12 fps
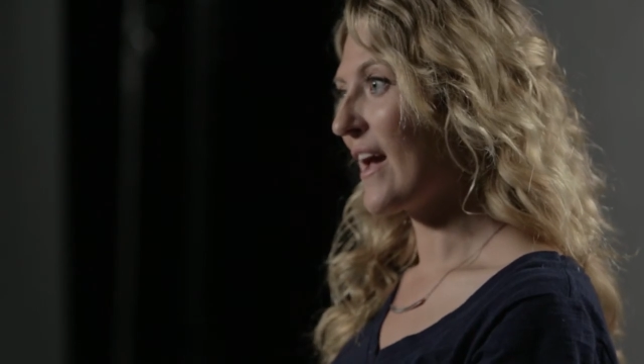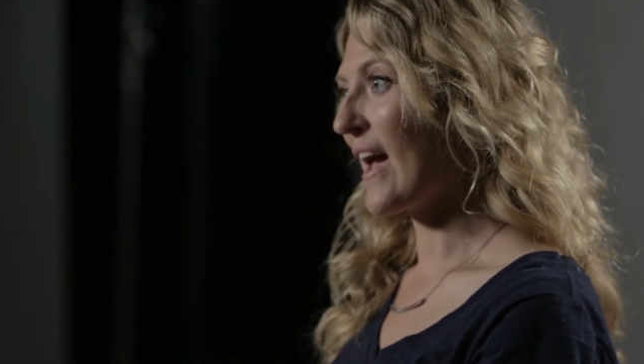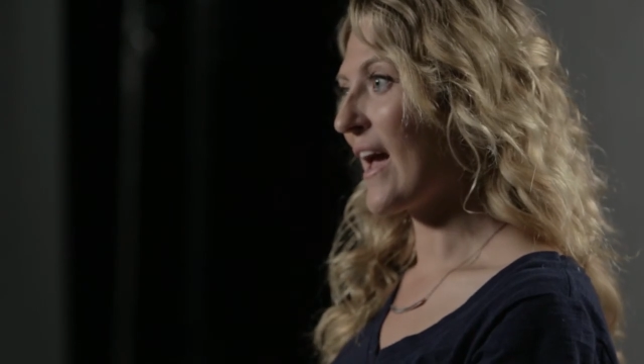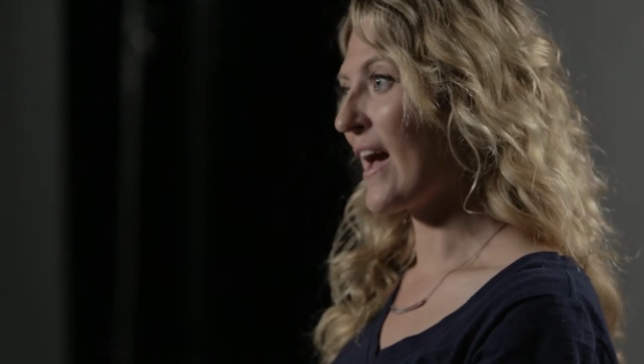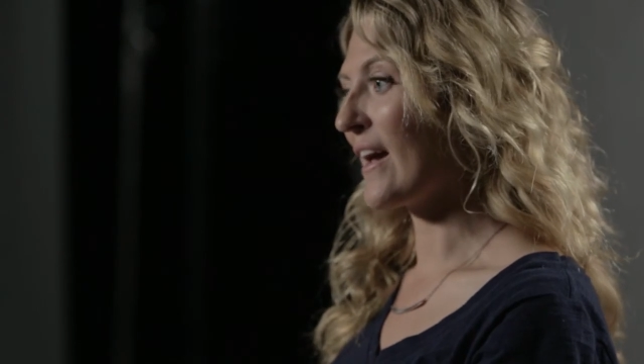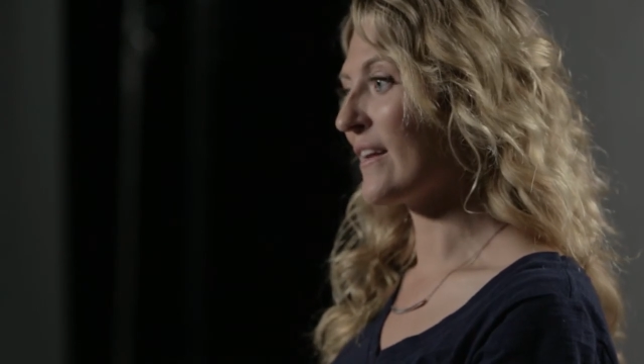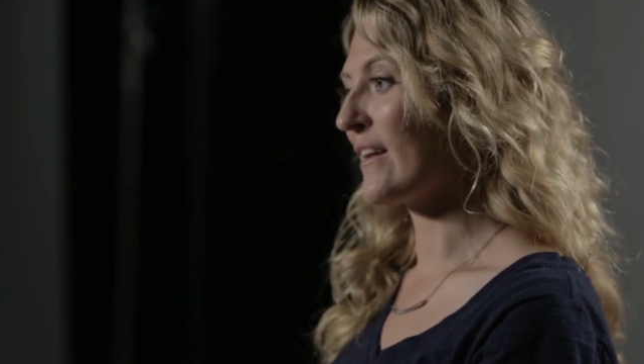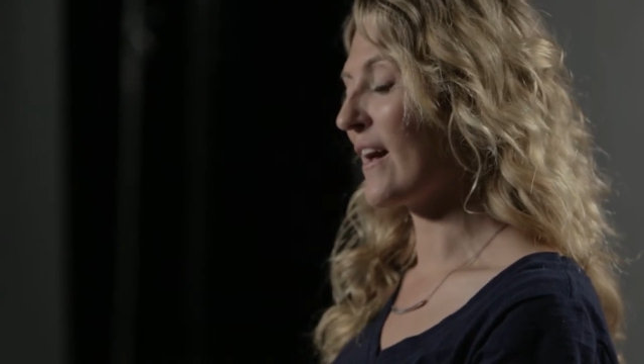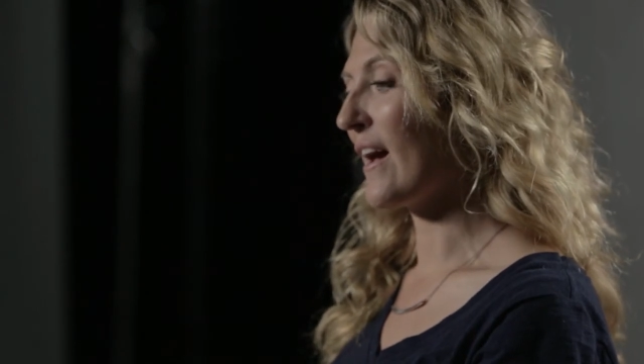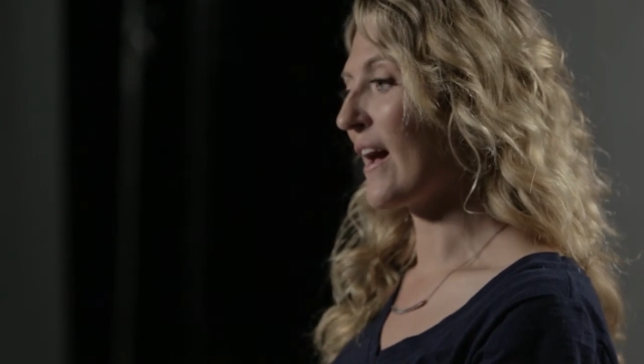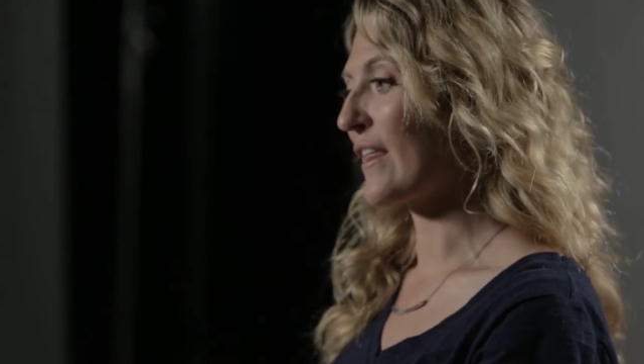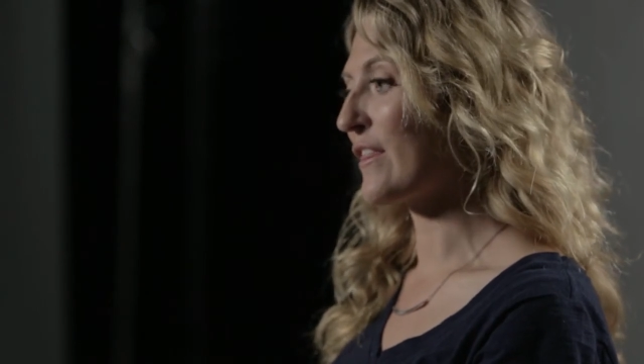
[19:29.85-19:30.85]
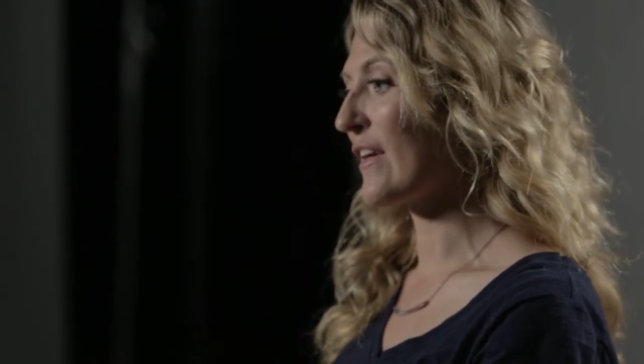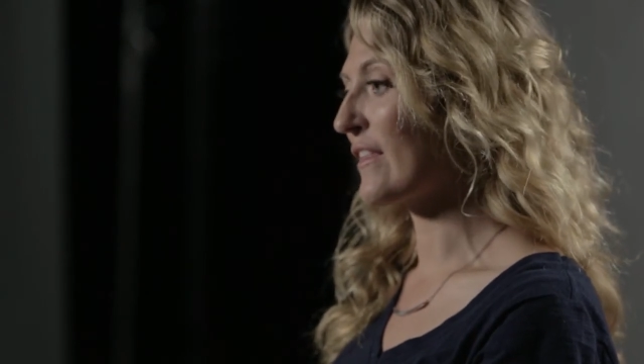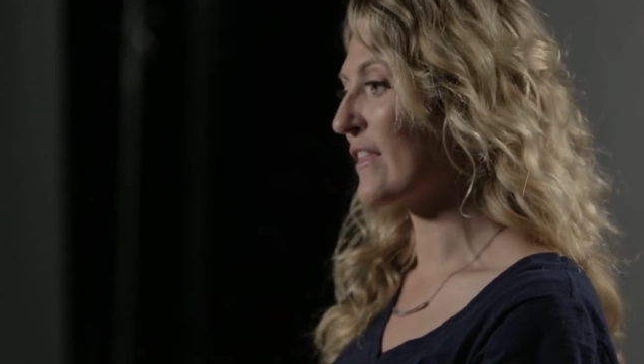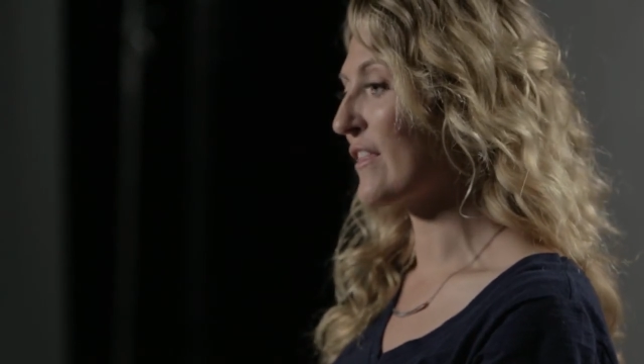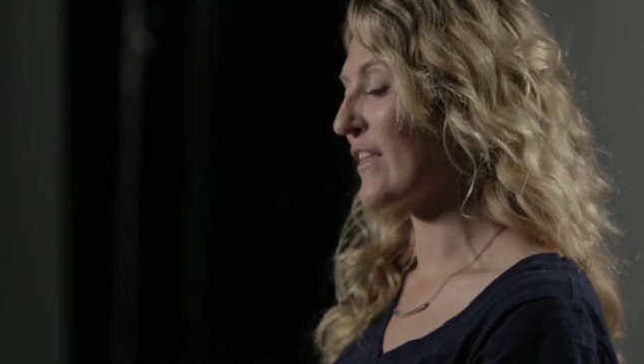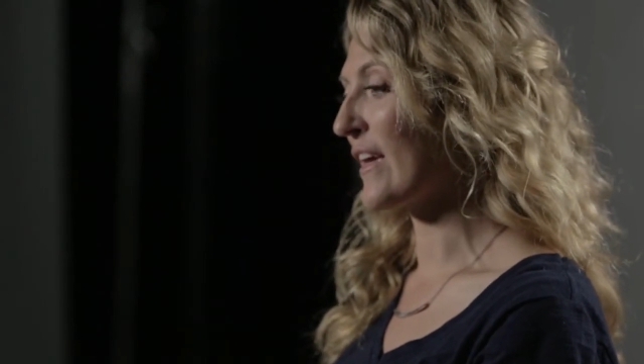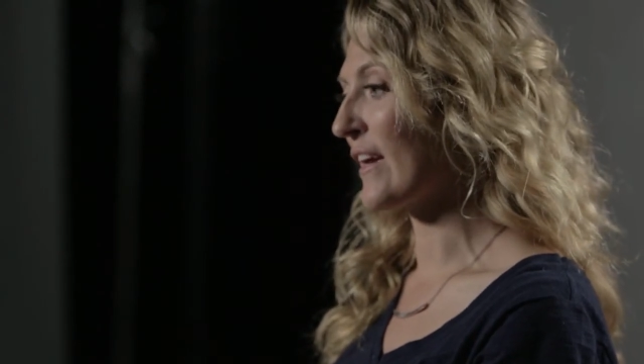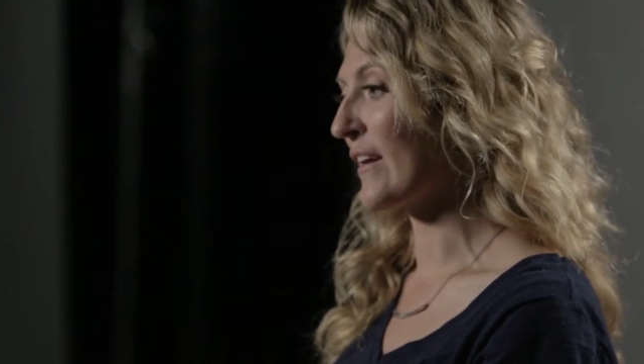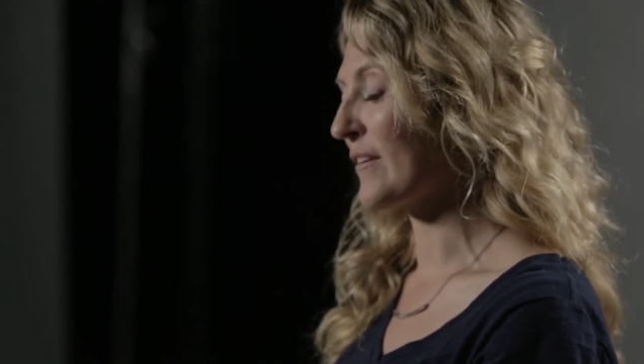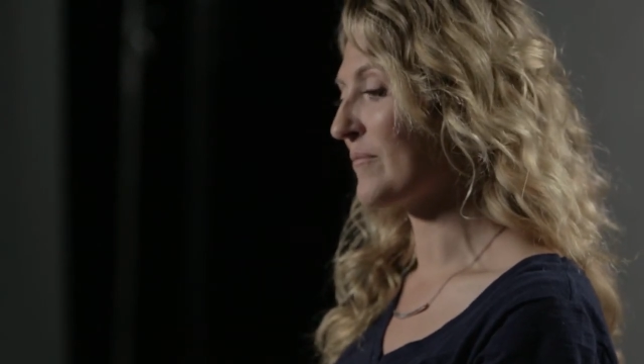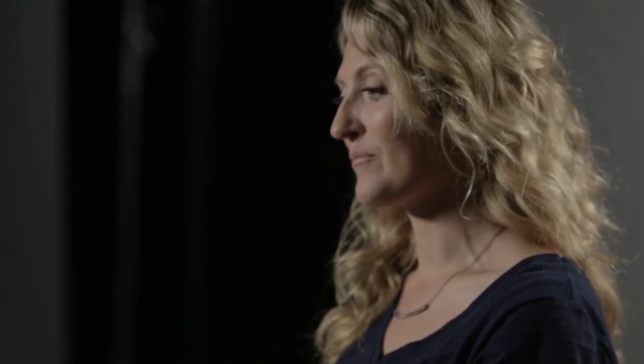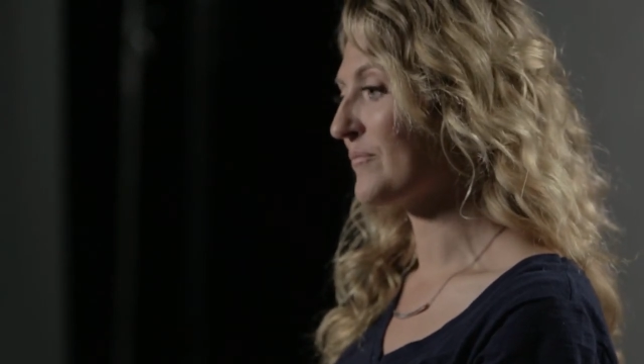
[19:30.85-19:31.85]
And I think the
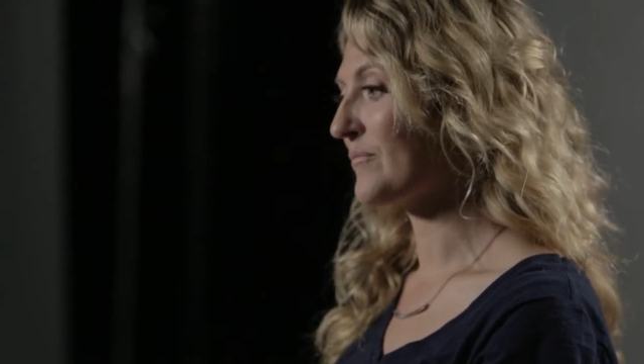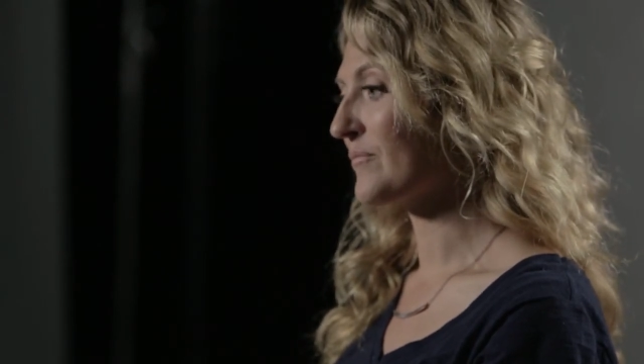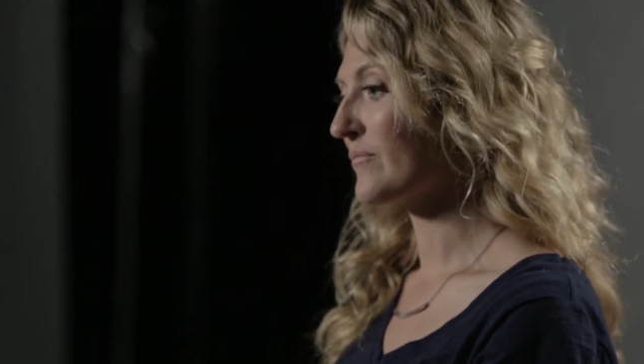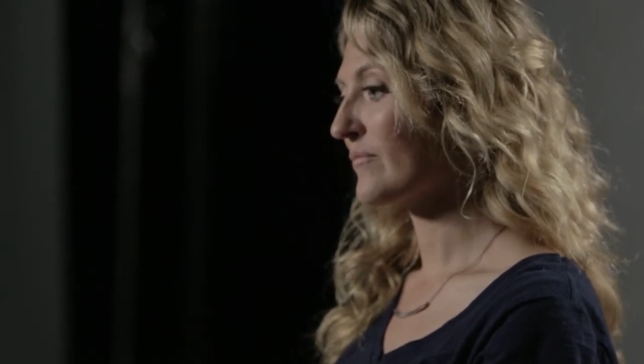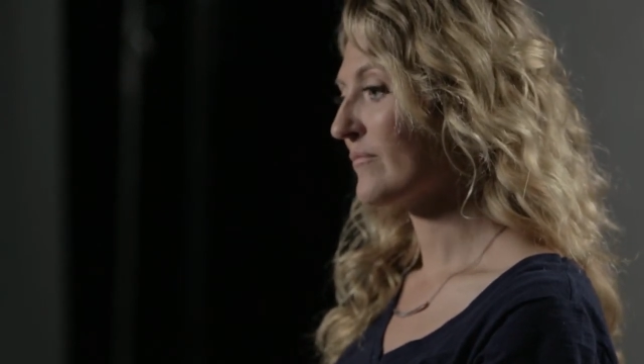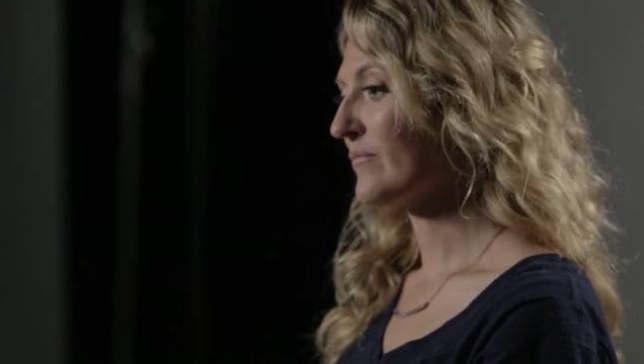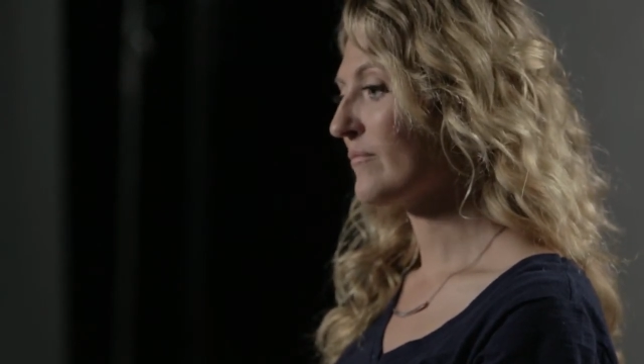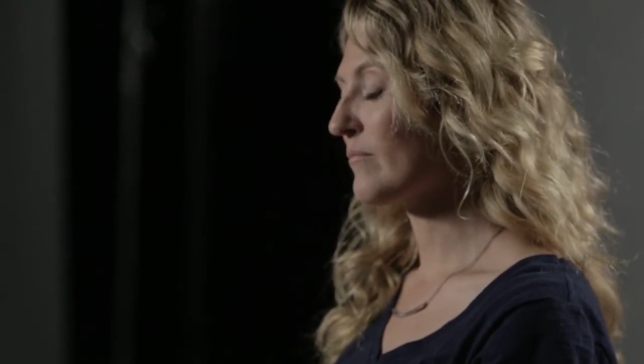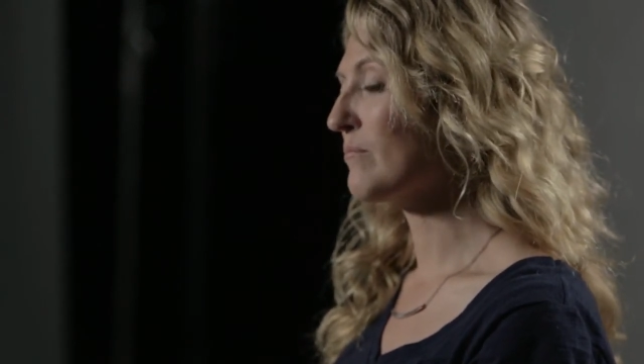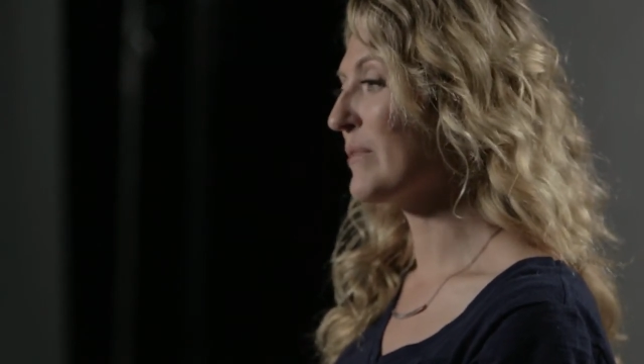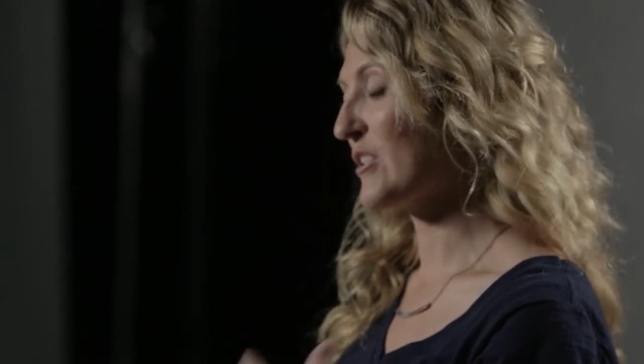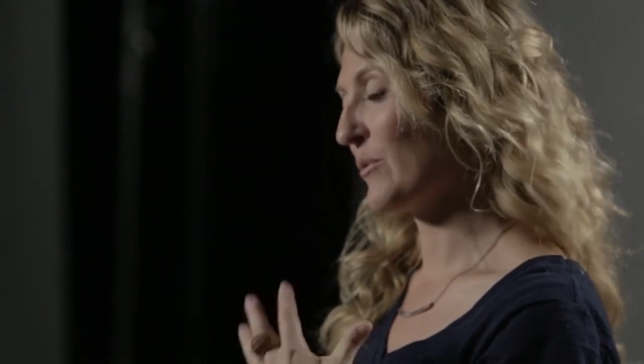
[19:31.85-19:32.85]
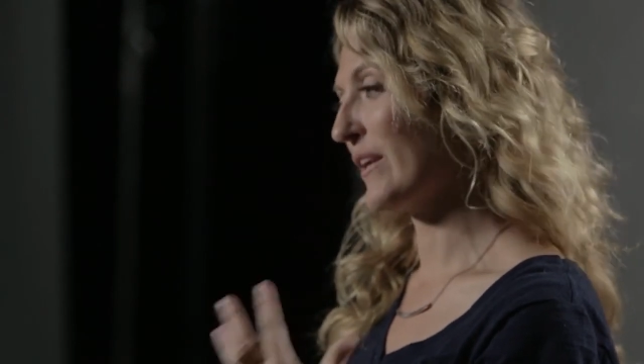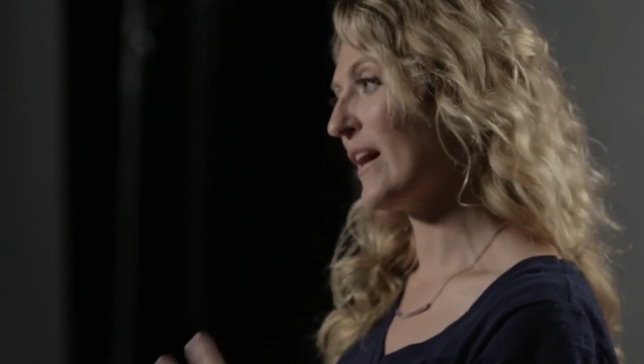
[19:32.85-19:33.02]
thing between